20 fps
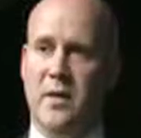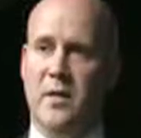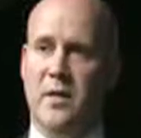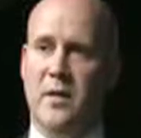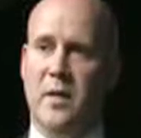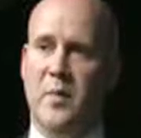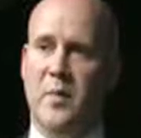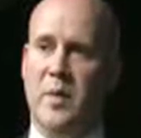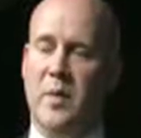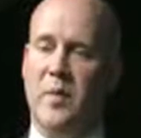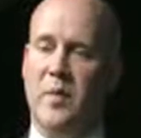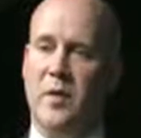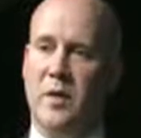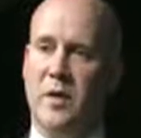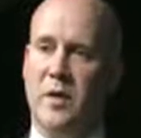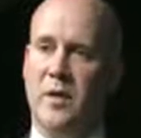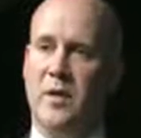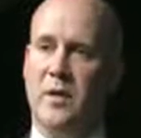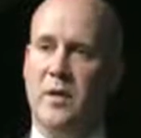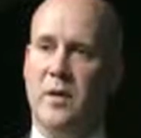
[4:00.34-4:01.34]
that people
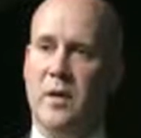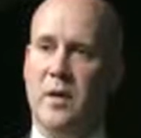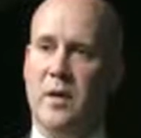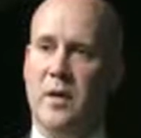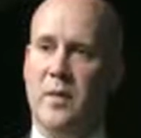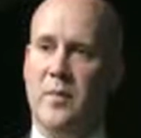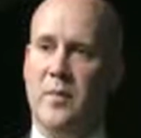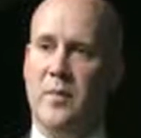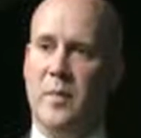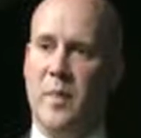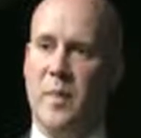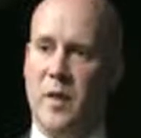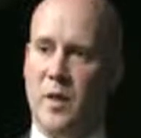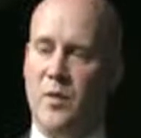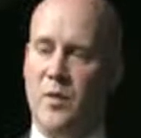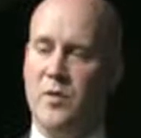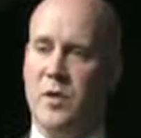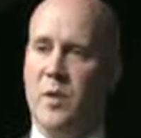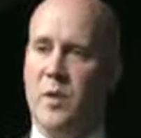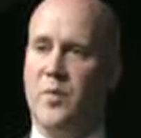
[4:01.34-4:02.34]
can
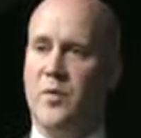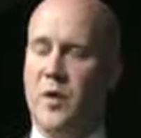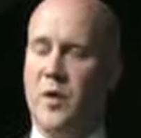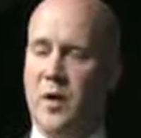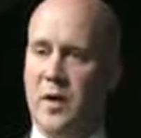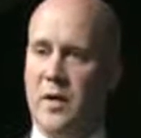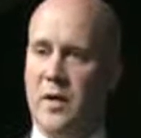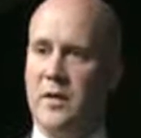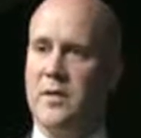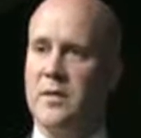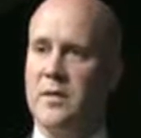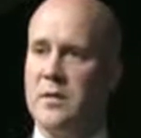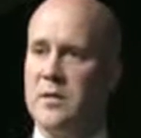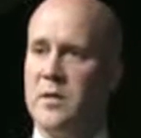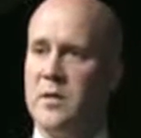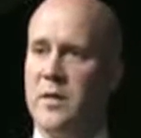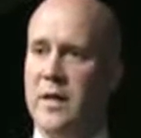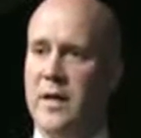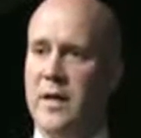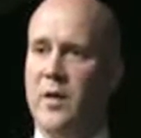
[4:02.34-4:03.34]
use our product
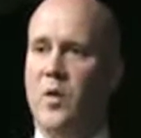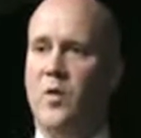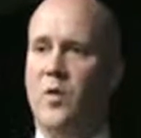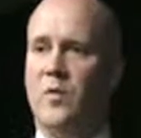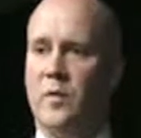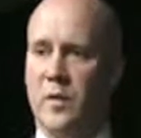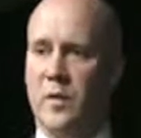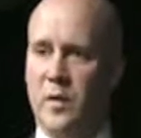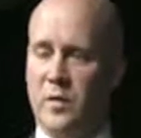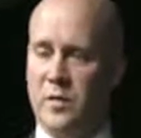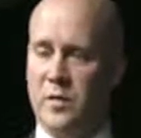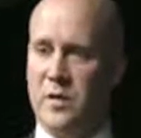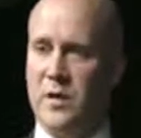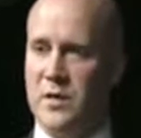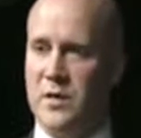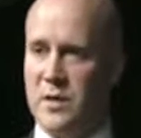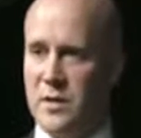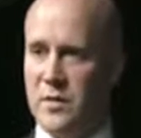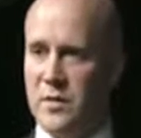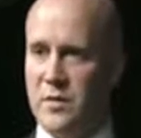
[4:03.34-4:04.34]
to get over those
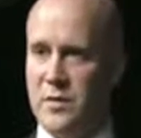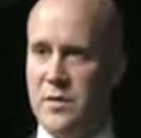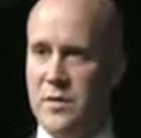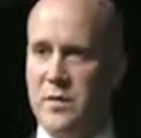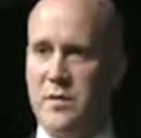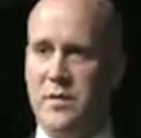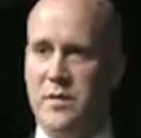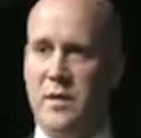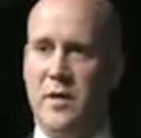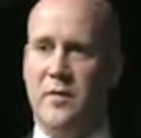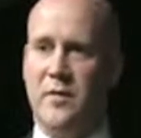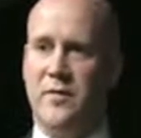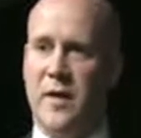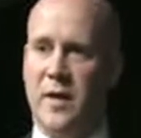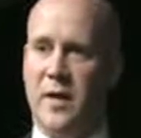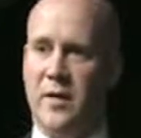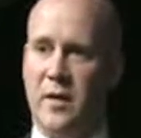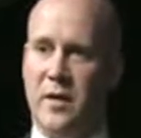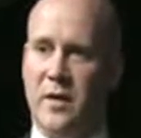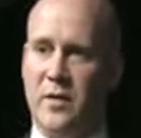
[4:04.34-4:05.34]
issues that are
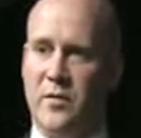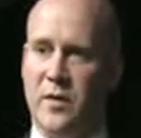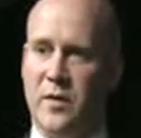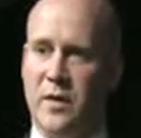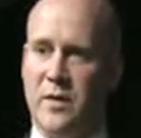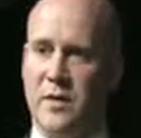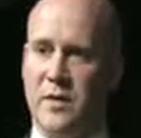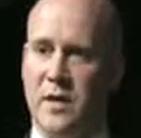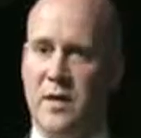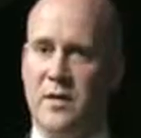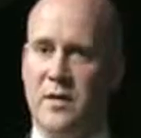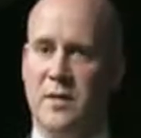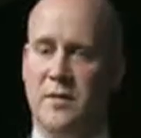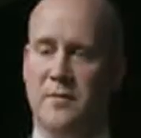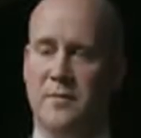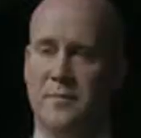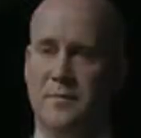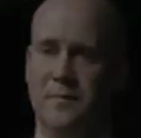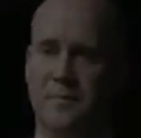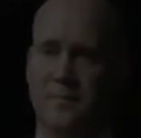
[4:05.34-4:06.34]
found on a transaction.